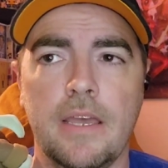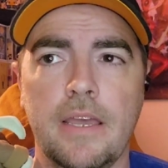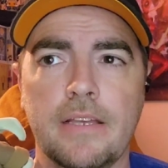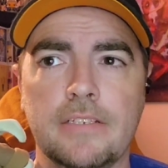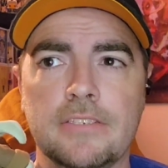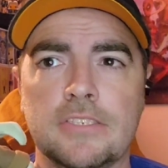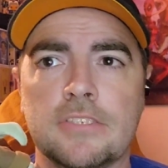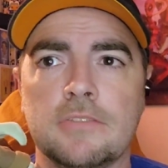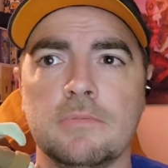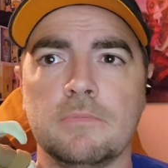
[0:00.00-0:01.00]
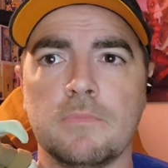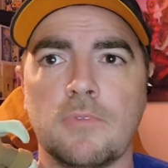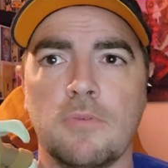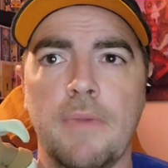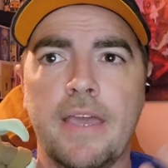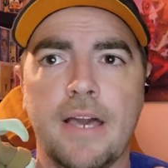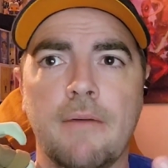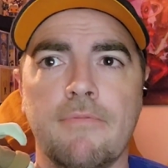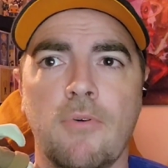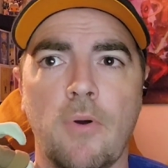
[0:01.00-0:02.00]
is to make
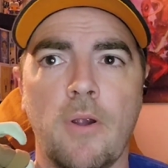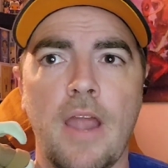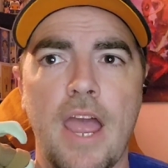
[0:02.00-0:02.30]
up for